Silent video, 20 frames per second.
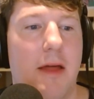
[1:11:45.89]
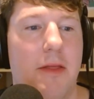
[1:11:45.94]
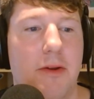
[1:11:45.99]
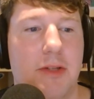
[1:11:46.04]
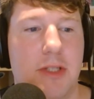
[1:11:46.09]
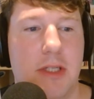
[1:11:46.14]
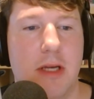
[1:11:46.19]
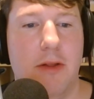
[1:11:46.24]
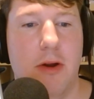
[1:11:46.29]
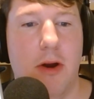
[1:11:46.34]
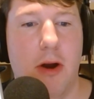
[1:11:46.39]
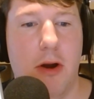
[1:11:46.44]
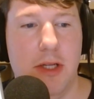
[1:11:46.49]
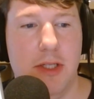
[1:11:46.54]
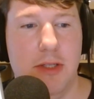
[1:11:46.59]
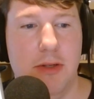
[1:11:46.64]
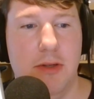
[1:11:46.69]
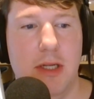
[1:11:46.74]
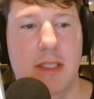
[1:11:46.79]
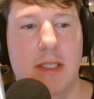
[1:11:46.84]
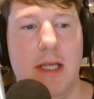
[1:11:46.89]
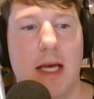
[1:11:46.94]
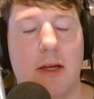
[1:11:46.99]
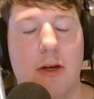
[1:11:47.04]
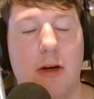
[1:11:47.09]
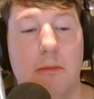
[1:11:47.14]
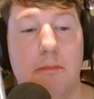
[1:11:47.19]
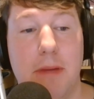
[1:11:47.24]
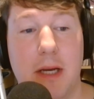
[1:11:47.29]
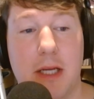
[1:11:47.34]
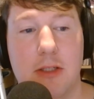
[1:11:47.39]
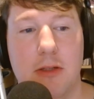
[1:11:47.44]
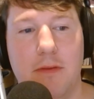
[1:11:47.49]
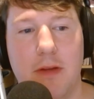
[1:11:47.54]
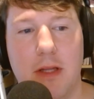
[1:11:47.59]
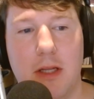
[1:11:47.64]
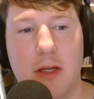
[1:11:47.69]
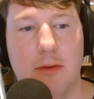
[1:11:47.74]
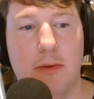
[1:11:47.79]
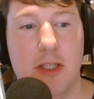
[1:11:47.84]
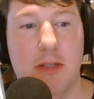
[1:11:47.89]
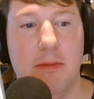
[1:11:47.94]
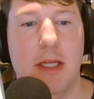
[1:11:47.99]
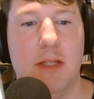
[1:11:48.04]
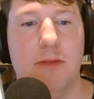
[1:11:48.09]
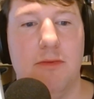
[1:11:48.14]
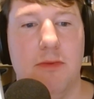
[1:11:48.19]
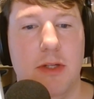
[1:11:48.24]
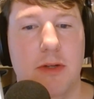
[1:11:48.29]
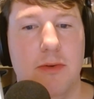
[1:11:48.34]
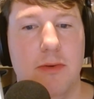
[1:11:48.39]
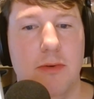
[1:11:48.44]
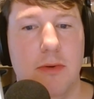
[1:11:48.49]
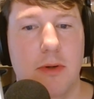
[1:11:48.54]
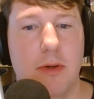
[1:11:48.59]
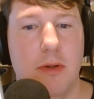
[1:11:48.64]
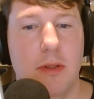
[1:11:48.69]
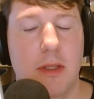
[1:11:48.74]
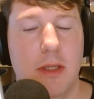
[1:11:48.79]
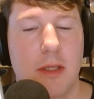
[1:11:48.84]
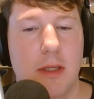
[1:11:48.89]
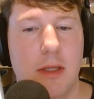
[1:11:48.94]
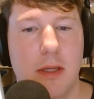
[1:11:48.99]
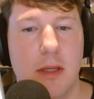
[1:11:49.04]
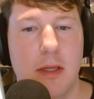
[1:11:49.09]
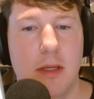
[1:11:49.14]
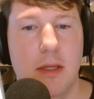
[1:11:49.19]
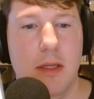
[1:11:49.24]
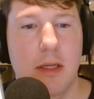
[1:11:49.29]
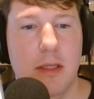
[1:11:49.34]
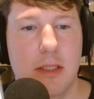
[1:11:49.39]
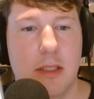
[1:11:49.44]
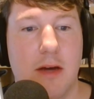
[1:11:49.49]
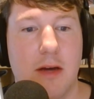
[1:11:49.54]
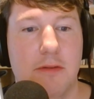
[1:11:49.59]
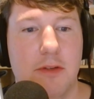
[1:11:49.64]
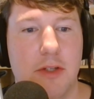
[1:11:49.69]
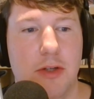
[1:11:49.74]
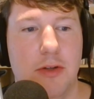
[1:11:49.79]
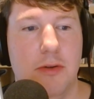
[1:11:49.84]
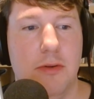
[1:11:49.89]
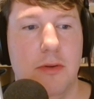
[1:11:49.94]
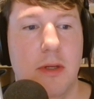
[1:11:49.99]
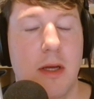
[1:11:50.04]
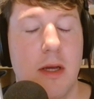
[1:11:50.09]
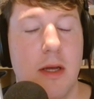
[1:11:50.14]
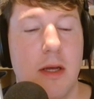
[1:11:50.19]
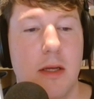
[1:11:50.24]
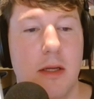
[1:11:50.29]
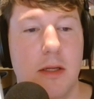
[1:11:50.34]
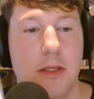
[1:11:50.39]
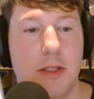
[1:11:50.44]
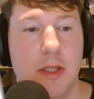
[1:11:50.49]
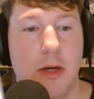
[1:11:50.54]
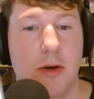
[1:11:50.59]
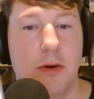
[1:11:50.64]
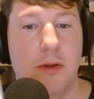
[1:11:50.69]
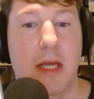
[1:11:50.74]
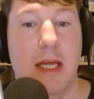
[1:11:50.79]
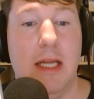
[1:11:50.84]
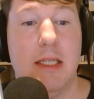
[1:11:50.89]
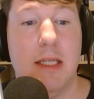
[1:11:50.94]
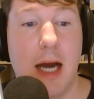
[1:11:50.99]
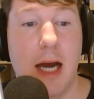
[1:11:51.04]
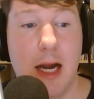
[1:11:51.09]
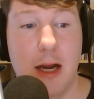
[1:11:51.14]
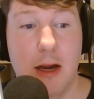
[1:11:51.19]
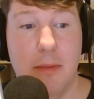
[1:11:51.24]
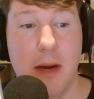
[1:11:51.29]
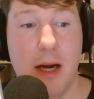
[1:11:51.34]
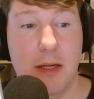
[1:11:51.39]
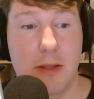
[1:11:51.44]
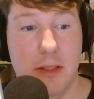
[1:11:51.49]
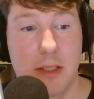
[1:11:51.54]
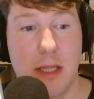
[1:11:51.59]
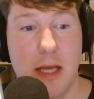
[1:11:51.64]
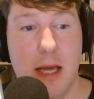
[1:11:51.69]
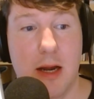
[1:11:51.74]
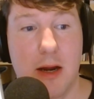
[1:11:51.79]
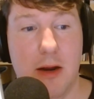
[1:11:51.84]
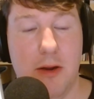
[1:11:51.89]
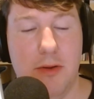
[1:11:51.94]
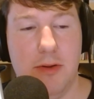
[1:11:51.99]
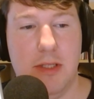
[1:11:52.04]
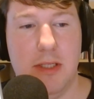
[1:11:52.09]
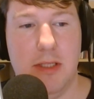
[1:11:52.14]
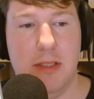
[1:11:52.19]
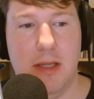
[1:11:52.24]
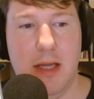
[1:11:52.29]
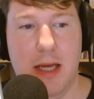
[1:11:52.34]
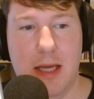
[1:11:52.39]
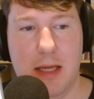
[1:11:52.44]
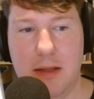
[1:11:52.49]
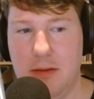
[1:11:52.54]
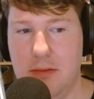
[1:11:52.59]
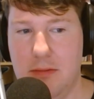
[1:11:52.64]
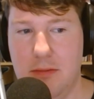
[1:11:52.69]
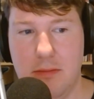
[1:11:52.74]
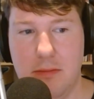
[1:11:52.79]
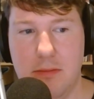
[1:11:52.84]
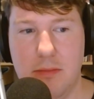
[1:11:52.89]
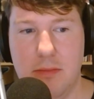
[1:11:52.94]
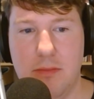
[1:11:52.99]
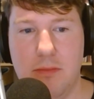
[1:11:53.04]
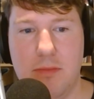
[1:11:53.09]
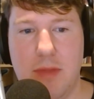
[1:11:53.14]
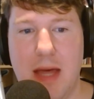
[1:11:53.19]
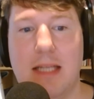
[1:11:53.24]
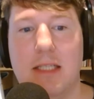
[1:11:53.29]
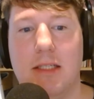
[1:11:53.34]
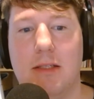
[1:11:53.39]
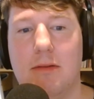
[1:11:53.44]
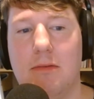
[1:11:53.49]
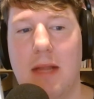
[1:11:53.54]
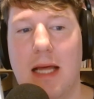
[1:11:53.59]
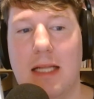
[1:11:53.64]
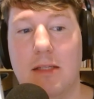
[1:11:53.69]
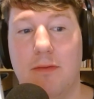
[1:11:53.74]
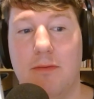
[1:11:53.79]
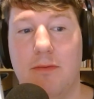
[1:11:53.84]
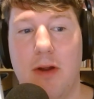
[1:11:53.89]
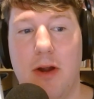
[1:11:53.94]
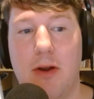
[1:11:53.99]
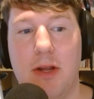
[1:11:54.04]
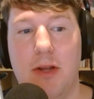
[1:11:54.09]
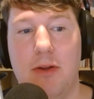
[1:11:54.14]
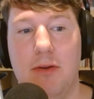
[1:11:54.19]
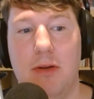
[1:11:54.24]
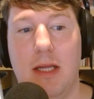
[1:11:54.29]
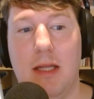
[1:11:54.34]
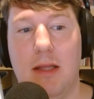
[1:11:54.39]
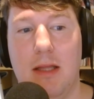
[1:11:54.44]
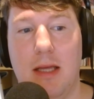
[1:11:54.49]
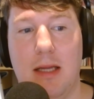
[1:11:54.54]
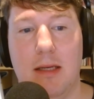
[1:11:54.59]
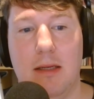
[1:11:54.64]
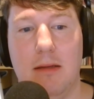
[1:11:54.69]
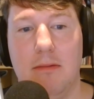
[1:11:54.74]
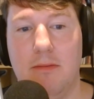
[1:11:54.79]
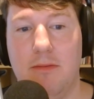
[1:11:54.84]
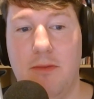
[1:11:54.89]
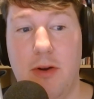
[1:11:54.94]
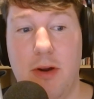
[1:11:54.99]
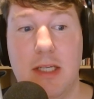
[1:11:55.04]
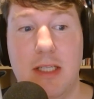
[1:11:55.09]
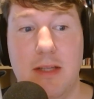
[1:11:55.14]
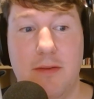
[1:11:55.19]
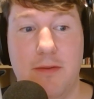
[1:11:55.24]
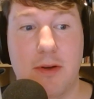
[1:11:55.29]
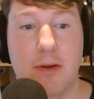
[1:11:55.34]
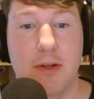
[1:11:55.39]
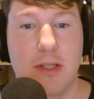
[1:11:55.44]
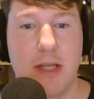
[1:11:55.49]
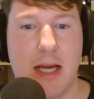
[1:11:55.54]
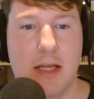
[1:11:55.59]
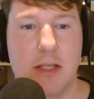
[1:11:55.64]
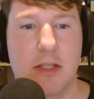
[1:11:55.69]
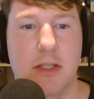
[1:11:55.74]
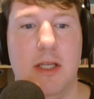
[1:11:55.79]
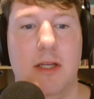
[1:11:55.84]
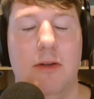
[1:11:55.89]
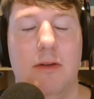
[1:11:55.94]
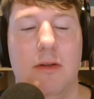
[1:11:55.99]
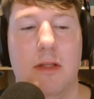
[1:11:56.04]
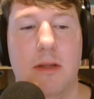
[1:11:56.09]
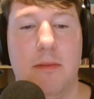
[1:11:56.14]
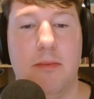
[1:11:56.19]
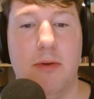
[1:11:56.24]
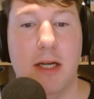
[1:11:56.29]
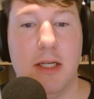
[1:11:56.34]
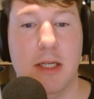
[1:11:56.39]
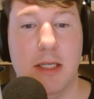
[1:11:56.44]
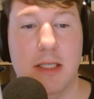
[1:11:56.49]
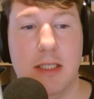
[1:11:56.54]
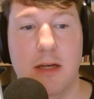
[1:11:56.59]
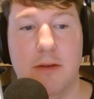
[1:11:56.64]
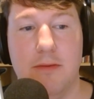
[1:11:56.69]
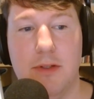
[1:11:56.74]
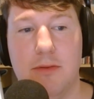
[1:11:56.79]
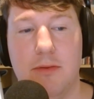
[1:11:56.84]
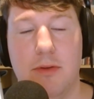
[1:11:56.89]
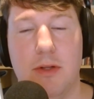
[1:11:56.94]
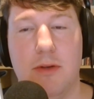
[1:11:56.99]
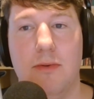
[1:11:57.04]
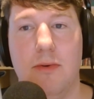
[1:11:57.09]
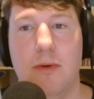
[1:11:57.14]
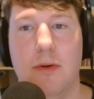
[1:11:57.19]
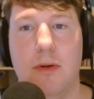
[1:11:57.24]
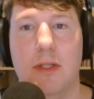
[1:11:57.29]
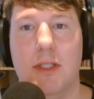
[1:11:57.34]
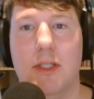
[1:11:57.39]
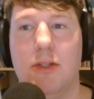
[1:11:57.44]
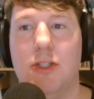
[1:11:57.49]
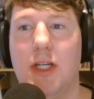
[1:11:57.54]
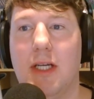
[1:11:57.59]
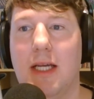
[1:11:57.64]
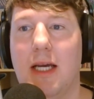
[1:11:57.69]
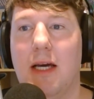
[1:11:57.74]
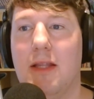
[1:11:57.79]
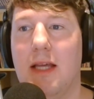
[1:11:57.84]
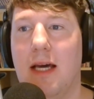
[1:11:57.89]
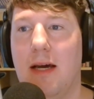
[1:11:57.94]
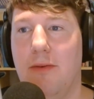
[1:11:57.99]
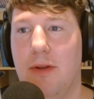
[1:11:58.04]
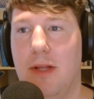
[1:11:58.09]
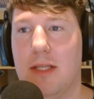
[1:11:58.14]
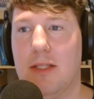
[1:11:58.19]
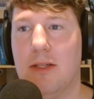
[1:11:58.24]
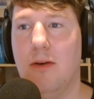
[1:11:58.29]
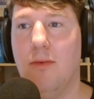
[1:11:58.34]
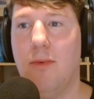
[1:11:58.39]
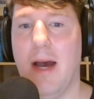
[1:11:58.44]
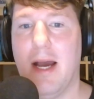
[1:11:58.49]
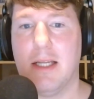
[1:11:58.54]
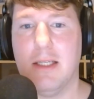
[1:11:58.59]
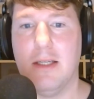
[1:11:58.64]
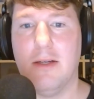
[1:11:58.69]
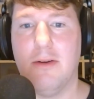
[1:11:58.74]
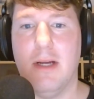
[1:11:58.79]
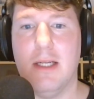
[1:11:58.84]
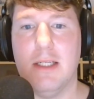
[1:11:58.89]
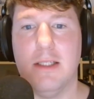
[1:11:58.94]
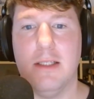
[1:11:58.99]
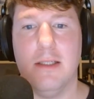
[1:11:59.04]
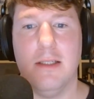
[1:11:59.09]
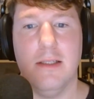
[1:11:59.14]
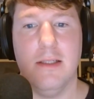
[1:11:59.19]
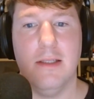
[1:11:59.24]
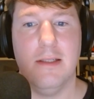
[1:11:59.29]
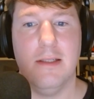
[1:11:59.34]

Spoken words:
There's another artist who does that called Pixel Filler, which makes really cool stuff too. So the entire model's there. There's like, that's a very unique thing, very difficult to execute. The project itself is really cool. So check out that one. That's called Waxing Crescent.